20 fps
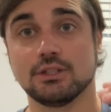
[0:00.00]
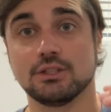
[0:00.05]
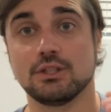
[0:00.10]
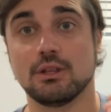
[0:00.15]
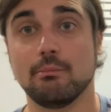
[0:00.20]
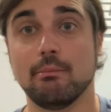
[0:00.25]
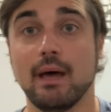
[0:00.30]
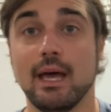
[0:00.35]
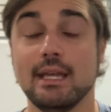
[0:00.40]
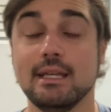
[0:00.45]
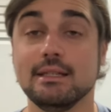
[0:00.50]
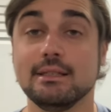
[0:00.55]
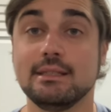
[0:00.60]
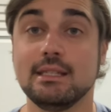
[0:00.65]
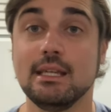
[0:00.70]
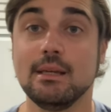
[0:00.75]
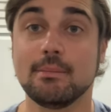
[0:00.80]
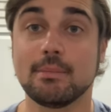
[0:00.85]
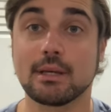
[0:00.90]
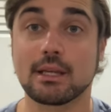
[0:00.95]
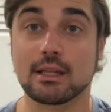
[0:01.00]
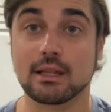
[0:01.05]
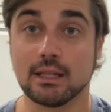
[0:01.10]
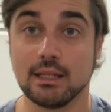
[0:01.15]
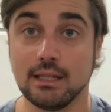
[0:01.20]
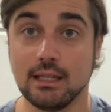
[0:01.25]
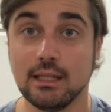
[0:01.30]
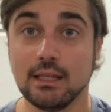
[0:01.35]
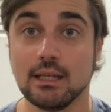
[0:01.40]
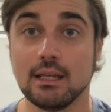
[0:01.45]
the bait
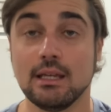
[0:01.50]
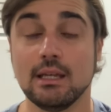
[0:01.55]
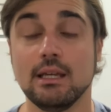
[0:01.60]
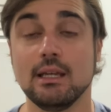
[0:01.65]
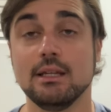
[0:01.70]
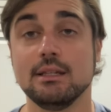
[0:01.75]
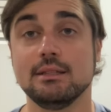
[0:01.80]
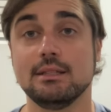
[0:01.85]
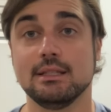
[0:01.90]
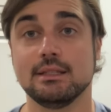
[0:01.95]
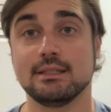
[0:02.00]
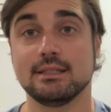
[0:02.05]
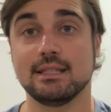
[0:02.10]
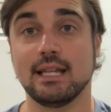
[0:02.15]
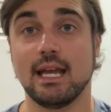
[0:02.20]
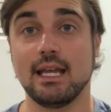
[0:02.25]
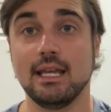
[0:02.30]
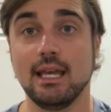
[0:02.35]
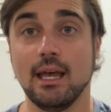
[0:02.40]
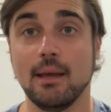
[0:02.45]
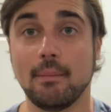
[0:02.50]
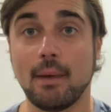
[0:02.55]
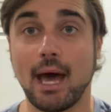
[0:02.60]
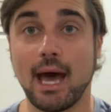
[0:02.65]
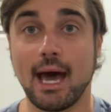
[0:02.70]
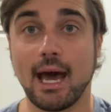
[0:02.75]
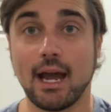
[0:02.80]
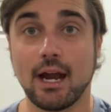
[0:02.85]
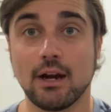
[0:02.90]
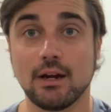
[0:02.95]
typically to stay up
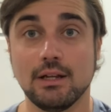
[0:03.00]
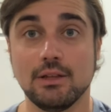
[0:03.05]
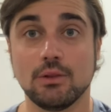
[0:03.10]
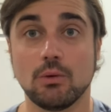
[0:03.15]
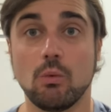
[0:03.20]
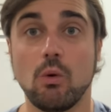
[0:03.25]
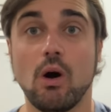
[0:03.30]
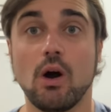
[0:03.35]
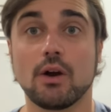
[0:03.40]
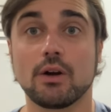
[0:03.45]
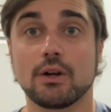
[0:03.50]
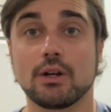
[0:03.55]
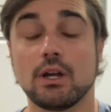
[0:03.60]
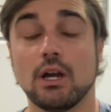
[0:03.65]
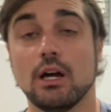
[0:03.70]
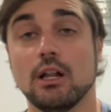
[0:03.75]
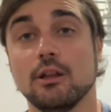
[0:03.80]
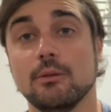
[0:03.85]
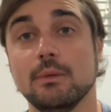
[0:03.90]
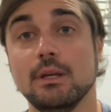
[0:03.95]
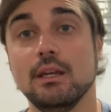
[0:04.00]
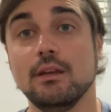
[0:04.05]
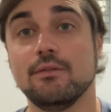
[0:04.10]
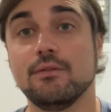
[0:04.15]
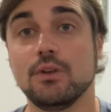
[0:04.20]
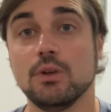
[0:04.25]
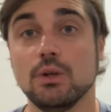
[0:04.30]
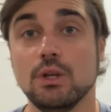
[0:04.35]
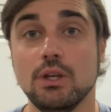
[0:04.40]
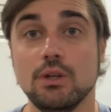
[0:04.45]
higher in the water column
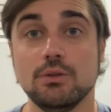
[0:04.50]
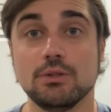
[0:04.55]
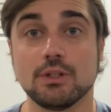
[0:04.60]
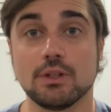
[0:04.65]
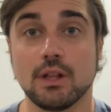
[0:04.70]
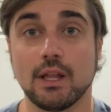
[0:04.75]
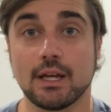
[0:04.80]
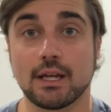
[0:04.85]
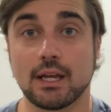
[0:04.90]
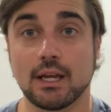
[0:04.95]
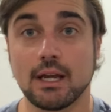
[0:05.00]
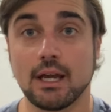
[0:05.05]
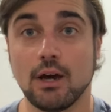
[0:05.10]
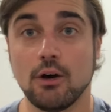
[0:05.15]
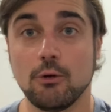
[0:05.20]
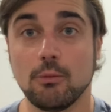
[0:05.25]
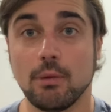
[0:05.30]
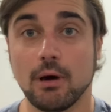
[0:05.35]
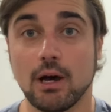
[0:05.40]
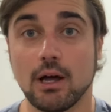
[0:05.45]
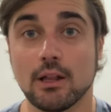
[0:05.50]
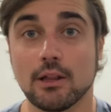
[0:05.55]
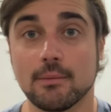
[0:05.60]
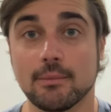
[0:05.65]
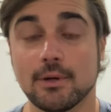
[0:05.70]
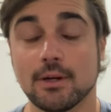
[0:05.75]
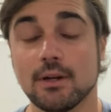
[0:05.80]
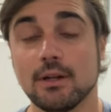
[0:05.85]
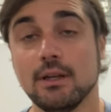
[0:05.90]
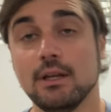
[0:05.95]
if you're using like a
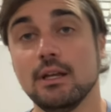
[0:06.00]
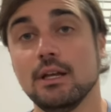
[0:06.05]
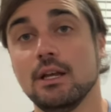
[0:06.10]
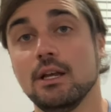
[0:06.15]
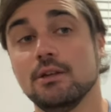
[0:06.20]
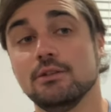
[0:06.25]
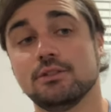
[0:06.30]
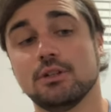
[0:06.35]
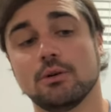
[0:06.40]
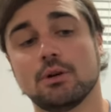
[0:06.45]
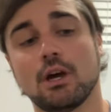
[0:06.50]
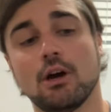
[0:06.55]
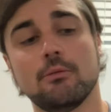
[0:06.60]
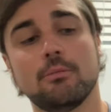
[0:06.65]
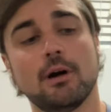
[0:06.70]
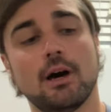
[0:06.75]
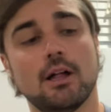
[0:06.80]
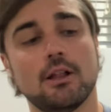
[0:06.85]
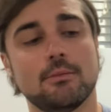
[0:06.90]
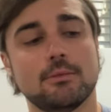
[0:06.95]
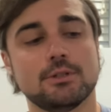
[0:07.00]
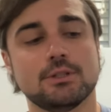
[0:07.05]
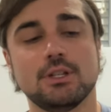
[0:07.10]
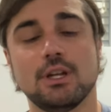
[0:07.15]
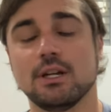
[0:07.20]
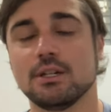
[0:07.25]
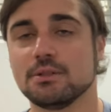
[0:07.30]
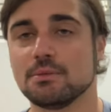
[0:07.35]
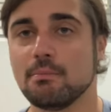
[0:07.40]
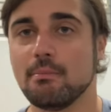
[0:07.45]
copolymer. So copolymer is
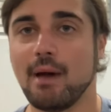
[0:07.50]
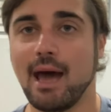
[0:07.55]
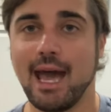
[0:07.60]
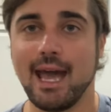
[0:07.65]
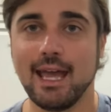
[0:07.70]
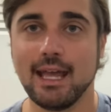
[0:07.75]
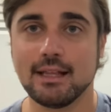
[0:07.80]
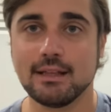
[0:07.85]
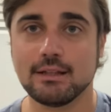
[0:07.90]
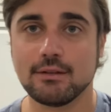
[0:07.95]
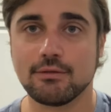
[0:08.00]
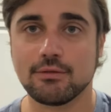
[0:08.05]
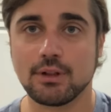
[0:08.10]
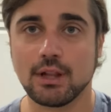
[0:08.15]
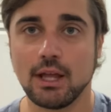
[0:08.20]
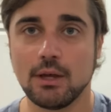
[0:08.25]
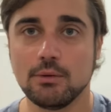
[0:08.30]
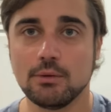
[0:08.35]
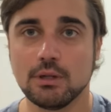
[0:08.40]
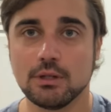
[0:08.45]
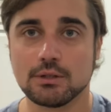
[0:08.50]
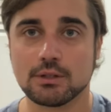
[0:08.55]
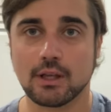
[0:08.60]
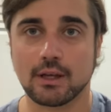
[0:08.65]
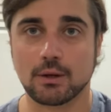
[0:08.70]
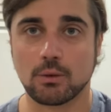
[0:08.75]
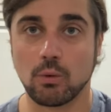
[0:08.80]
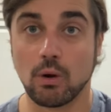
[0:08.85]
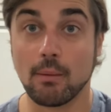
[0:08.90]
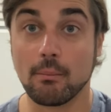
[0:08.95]
not as bad to float as
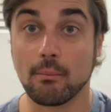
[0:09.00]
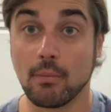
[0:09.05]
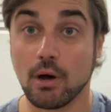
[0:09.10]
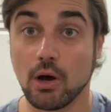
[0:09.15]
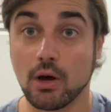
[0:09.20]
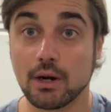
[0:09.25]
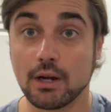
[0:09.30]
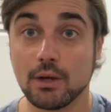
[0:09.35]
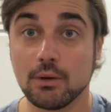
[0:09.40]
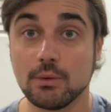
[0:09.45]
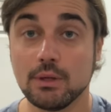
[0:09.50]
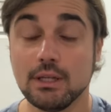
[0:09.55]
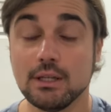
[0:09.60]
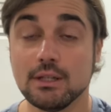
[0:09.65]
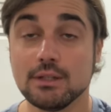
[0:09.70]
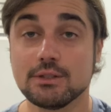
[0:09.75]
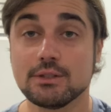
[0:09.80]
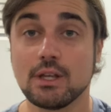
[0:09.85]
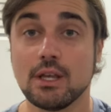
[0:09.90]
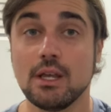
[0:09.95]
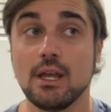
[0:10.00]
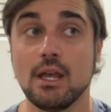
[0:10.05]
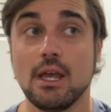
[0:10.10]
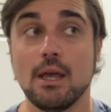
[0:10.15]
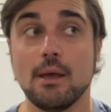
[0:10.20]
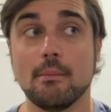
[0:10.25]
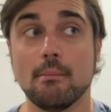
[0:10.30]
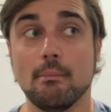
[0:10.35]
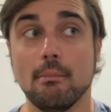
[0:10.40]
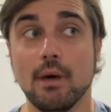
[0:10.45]
like what mono is,
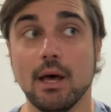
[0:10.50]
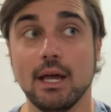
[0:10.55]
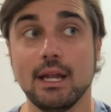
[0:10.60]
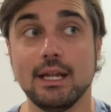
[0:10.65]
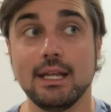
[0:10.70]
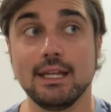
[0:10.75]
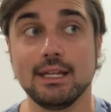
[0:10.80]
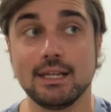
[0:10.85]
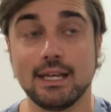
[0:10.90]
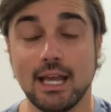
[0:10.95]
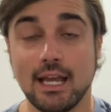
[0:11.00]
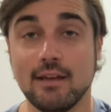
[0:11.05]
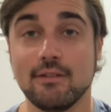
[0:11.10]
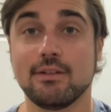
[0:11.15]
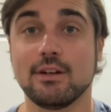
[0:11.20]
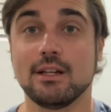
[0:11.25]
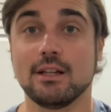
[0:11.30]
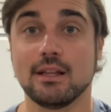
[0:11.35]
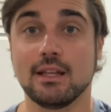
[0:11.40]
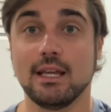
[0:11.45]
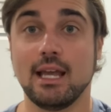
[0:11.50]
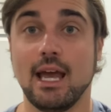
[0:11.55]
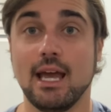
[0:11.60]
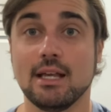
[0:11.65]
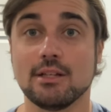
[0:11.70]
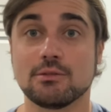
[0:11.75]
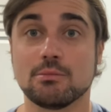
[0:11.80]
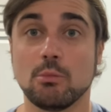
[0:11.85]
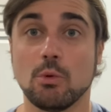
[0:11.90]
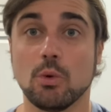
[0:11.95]
but it definitely
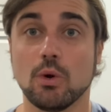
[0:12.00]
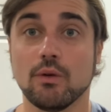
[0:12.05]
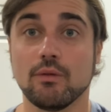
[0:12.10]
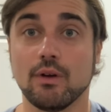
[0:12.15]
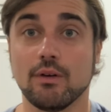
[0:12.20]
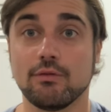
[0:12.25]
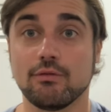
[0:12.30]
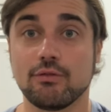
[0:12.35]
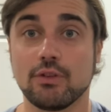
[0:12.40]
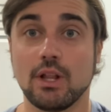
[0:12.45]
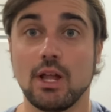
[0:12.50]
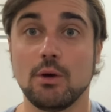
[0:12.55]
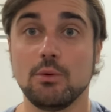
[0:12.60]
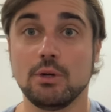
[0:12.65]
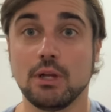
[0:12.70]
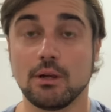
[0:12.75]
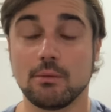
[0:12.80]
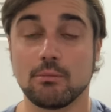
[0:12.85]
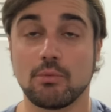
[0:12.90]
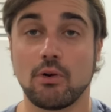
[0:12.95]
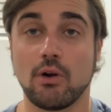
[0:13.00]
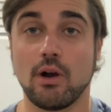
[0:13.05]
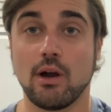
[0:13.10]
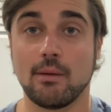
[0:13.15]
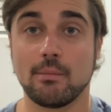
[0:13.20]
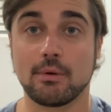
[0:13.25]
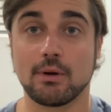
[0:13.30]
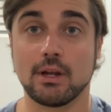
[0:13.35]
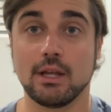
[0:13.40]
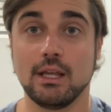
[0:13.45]
has more of a floating
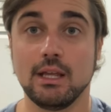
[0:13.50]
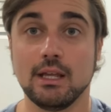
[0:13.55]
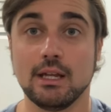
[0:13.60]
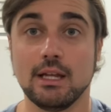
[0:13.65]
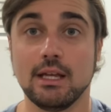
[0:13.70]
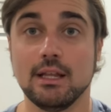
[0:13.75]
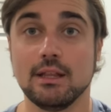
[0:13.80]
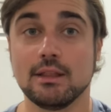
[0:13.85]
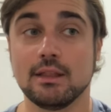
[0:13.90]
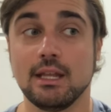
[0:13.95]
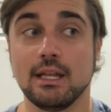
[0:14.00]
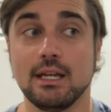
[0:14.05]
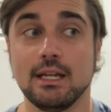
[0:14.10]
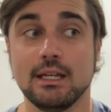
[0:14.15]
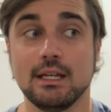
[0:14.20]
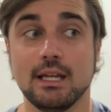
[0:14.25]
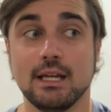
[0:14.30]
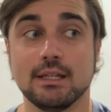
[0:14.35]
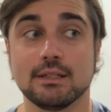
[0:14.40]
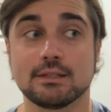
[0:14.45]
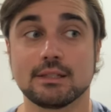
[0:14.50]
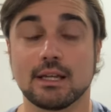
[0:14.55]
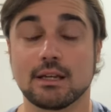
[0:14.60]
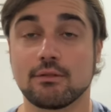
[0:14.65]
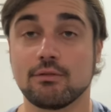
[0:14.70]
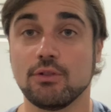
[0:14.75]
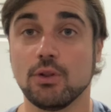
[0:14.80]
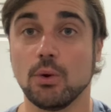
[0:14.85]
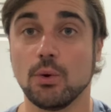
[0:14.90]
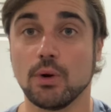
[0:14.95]
property in it than it does like
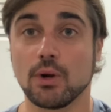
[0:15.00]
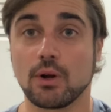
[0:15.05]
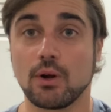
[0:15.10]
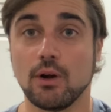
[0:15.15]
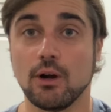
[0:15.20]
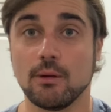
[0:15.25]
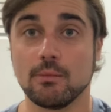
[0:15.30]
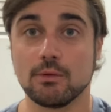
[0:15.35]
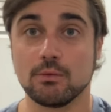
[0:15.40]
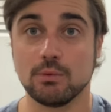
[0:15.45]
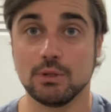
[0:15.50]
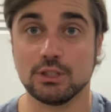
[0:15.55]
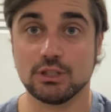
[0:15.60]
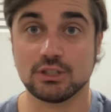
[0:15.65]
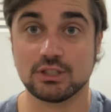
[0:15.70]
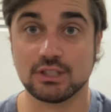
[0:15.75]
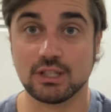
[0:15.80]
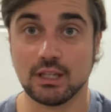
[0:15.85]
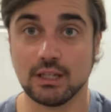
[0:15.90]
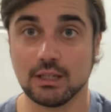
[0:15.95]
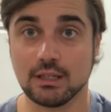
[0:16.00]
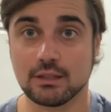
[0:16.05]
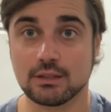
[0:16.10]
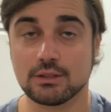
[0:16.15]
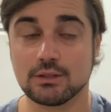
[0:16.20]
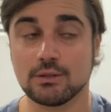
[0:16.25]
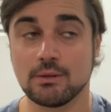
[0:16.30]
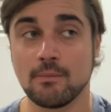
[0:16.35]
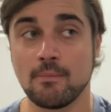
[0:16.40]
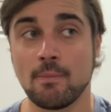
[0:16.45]
fluorocarbon, which
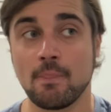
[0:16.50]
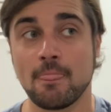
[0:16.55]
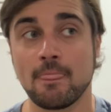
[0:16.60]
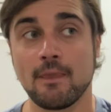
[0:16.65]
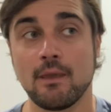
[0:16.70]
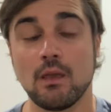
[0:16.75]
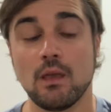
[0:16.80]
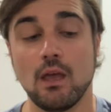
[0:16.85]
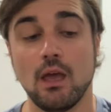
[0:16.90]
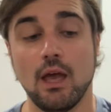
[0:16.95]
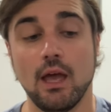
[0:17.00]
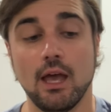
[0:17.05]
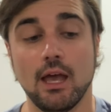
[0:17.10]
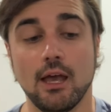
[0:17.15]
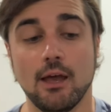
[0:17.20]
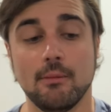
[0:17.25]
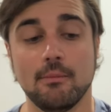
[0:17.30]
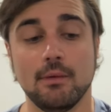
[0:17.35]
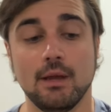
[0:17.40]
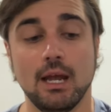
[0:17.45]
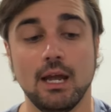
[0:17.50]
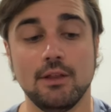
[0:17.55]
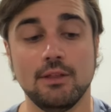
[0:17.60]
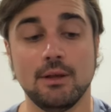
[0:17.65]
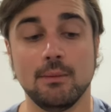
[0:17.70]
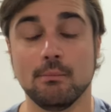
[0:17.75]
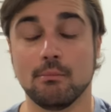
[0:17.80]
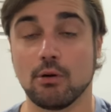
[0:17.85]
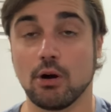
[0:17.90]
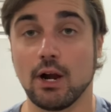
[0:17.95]
sinks. And
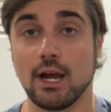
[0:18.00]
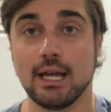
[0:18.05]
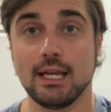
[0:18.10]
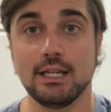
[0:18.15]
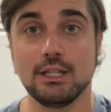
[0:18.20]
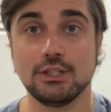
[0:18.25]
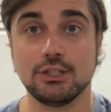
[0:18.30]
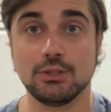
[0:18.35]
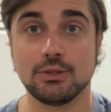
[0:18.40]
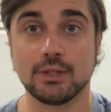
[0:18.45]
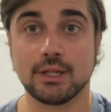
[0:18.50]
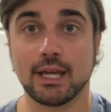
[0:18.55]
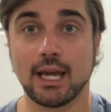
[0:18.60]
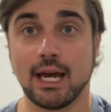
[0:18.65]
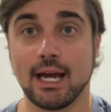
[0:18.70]
then braid, you can